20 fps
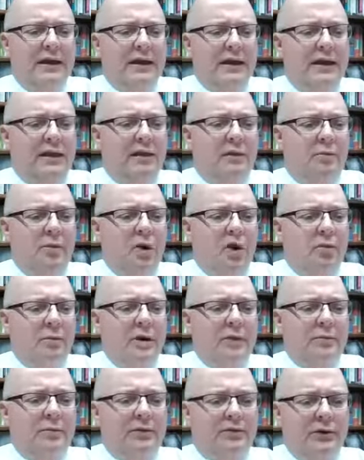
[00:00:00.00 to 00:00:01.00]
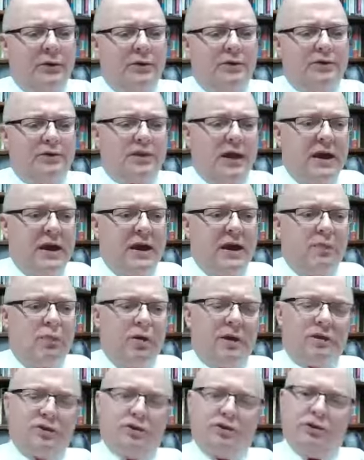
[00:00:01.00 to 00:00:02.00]
in a moment but first i, I
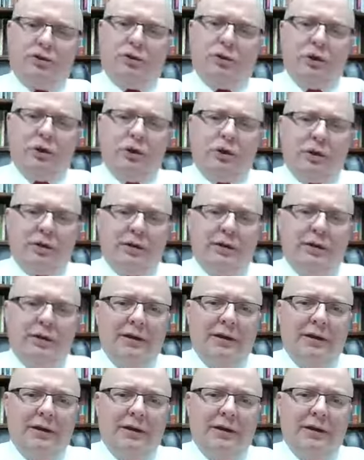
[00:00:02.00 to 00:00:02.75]
want us to look